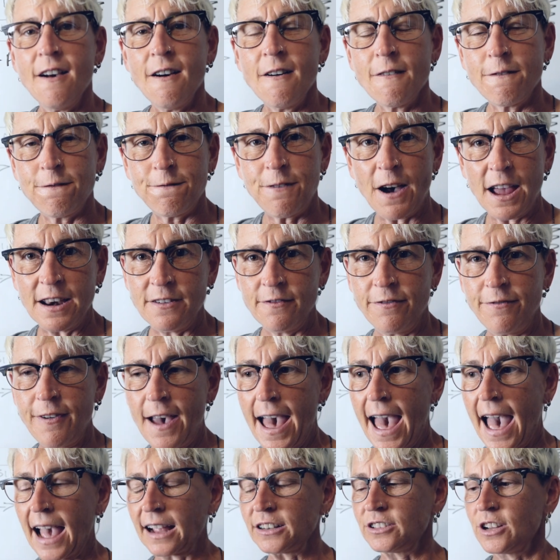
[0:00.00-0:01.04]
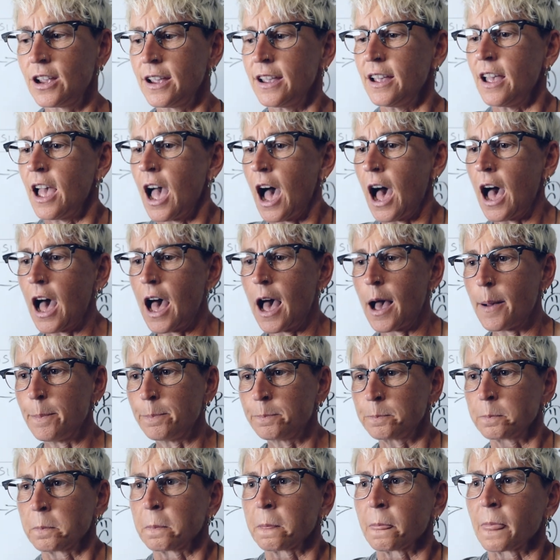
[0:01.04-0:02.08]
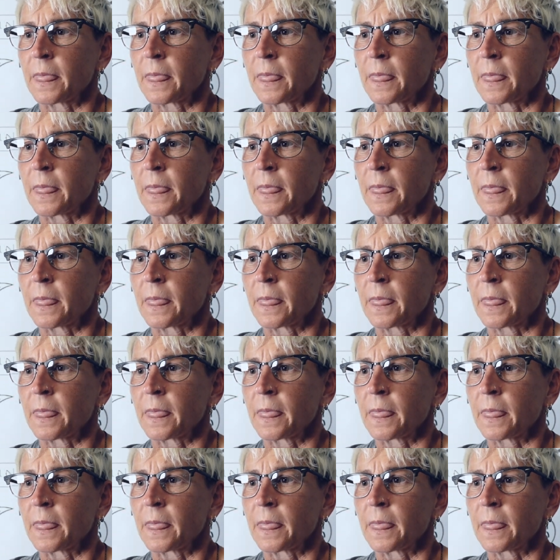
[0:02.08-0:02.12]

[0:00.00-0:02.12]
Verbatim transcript: Fun fact, um,